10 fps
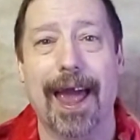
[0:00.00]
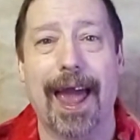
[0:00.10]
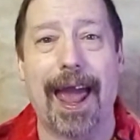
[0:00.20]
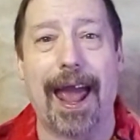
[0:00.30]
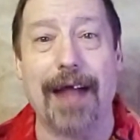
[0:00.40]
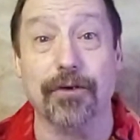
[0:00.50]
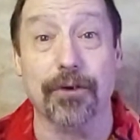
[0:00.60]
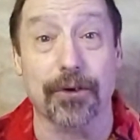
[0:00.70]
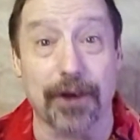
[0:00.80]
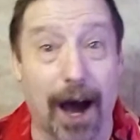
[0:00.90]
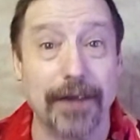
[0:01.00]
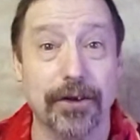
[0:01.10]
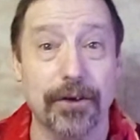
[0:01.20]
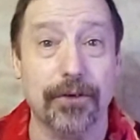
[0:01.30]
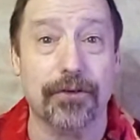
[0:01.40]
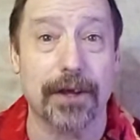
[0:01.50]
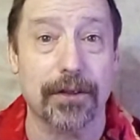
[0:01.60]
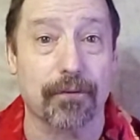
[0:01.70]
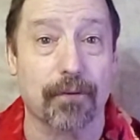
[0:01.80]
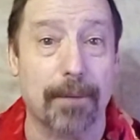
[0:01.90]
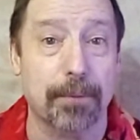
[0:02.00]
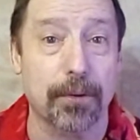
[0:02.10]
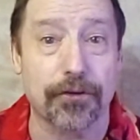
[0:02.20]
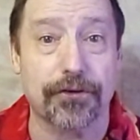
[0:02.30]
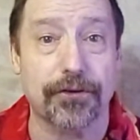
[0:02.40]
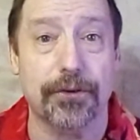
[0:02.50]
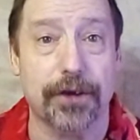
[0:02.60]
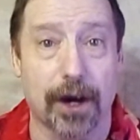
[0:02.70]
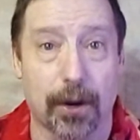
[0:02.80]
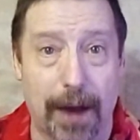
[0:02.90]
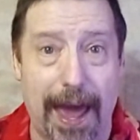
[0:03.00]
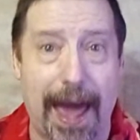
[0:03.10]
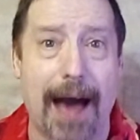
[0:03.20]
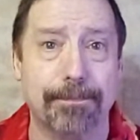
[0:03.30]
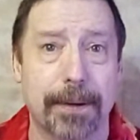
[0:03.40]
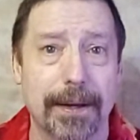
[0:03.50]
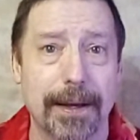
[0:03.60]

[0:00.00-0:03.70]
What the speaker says: and you're not using the Rumble Studio app,